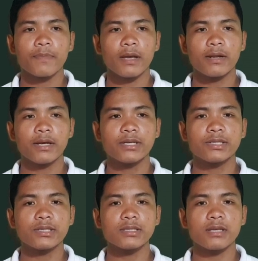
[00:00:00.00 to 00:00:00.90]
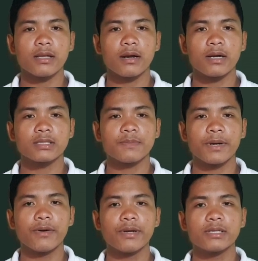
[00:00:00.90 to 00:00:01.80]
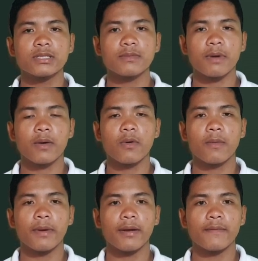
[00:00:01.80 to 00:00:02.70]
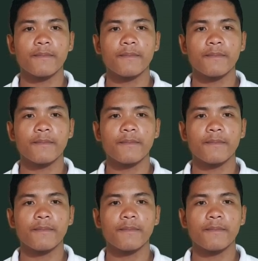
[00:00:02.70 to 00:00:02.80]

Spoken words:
and issues that are experienced by women.